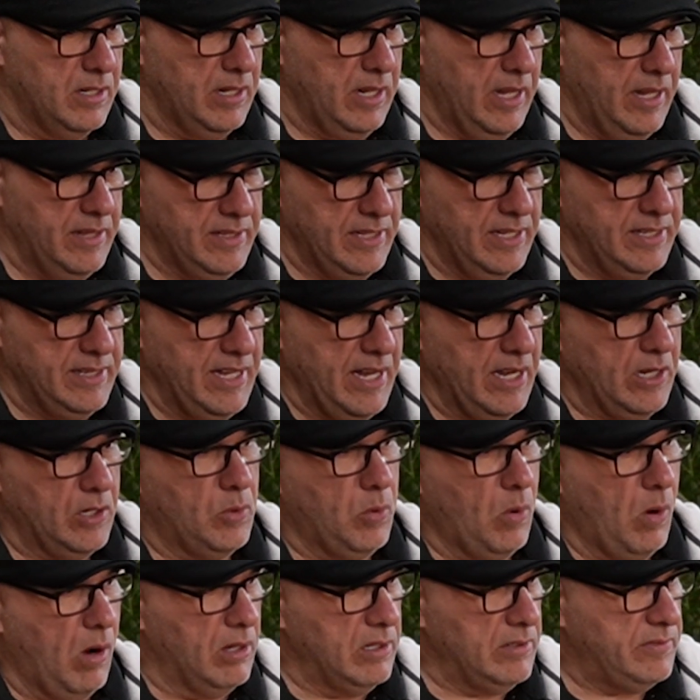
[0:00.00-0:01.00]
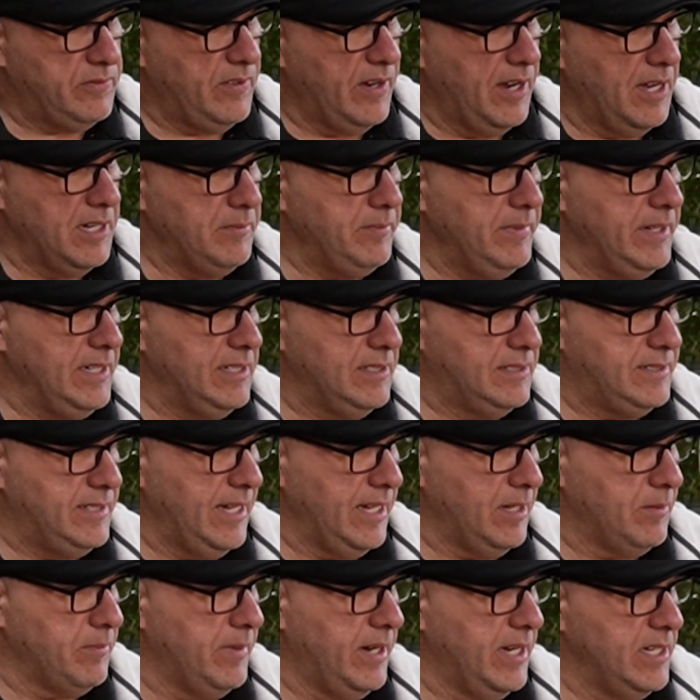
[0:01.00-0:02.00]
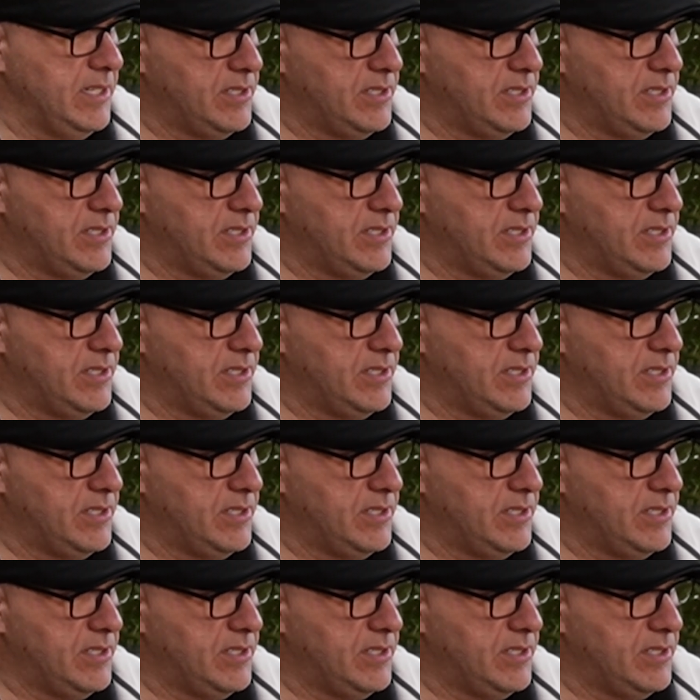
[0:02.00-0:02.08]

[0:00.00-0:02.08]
and then that qualified me to take my